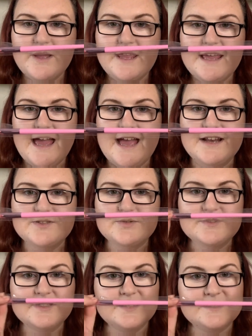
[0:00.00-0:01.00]

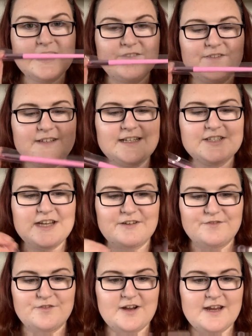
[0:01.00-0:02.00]
handles are definitely
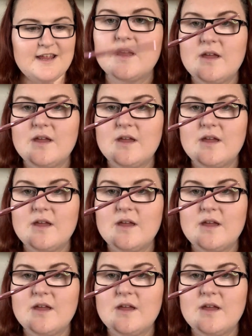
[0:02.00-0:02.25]
Jeffree,